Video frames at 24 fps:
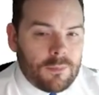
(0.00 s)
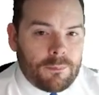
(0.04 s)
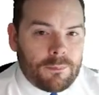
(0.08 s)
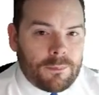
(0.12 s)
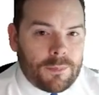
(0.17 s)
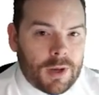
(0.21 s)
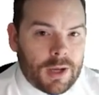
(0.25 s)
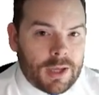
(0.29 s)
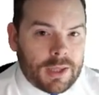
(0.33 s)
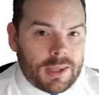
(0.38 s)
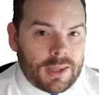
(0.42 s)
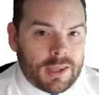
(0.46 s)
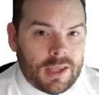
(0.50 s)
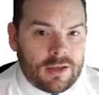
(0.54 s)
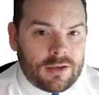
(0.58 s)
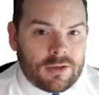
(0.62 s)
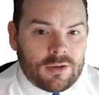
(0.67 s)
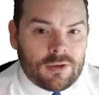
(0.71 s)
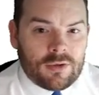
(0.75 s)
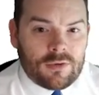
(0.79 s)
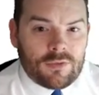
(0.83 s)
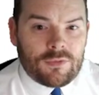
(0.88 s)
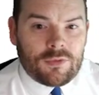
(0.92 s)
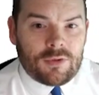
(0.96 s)
By the end
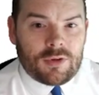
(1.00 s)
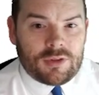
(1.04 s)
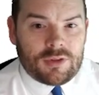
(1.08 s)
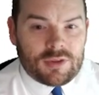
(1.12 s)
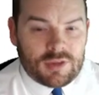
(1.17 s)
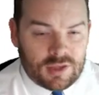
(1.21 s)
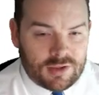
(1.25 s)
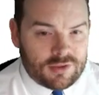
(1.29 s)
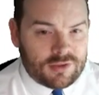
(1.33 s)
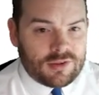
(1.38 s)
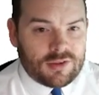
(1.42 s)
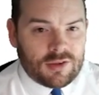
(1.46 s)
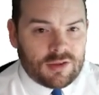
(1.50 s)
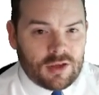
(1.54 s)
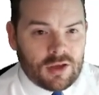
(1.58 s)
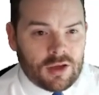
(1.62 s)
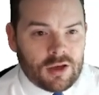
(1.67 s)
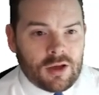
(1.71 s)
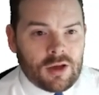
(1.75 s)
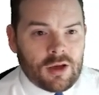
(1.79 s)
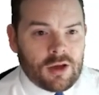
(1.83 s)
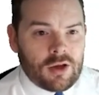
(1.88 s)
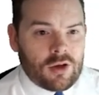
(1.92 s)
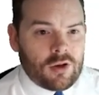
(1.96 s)
of this
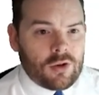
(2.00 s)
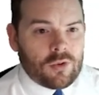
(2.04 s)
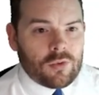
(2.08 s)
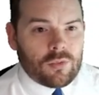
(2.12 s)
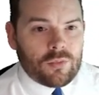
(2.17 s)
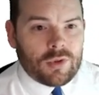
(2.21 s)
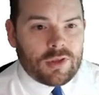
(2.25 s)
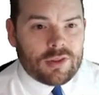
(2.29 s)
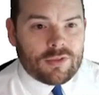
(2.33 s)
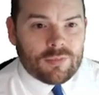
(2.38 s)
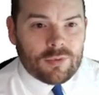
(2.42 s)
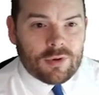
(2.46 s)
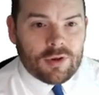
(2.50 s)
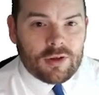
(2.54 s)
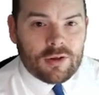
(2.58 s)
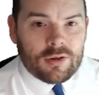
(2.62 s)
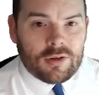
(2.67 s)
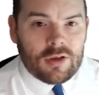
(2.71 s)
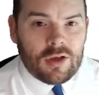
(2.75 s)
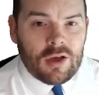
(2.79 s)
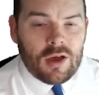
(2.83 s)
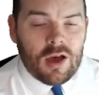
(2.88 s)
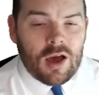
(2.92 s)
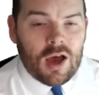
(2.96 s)
uh, week's
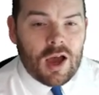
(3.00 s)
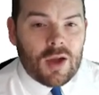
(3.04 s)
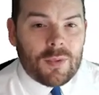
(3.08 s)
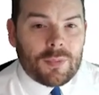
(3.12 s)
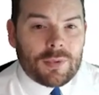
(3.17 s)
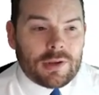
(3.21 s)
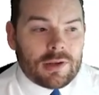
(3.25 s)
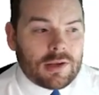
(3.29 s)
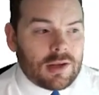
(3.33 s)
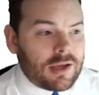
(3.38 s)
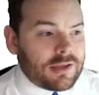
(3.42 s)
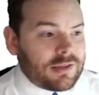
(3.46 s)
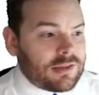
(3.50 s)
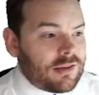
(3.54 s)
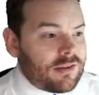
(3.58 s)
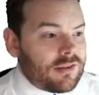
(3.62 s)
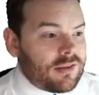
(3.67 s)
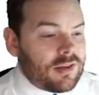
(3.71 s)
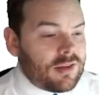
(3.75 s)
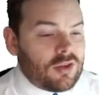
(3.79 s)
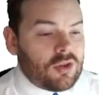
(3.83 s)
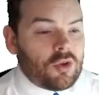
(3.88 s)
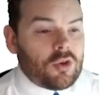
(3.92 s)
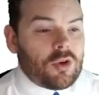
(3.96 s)
work, I would like to
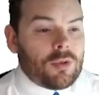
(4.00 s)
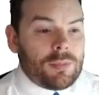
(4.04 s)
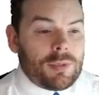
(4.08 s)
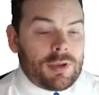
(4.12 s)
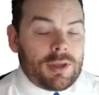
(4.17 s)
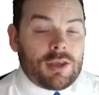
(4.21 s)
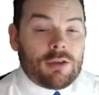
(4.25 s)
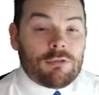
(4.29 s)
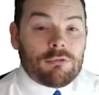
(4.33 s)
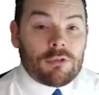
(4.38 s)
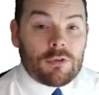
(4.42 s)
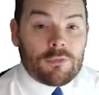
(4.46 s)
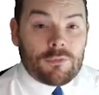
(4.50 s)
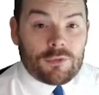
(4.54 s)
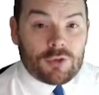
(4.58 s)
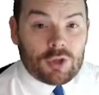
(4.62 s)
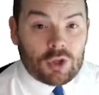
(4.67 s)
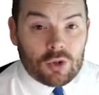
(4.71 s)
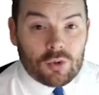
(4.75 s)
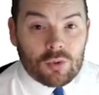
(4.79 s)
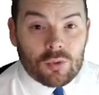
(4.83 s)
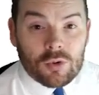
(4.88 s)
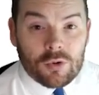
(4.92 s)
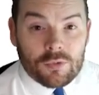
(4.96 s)
see you complete a
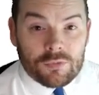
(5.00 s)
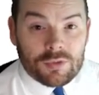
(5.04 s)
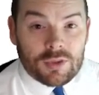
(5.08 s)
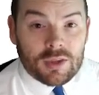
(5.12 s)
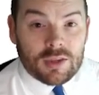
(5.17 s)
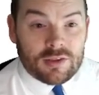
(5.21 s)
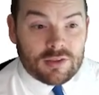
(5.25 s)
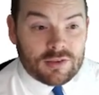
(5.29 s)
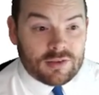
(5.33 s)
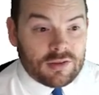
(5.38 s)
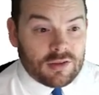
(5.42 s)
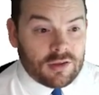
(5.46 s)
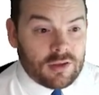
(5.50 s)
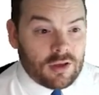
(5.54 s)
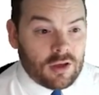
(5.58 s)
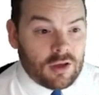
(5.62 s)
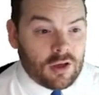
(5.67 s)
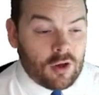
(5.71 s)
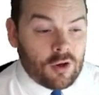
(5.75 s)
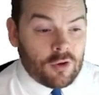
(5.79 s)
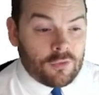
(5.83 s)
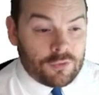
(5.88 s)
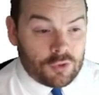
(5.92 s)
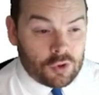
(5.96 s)
review of this,
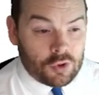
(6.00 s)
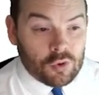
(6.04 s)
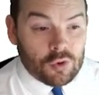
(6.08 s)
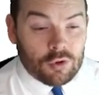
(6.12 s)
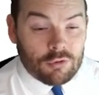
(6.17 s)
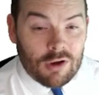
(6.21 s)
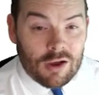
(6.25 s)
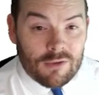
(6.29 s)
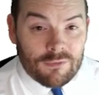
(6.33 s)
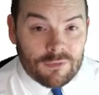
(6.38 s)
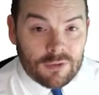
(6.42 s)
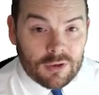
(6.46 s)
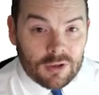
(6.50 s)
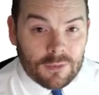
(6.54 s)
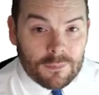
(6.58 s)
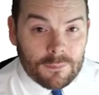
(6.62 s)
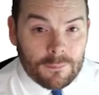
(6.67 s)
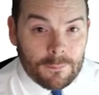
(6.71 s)
of your graphic.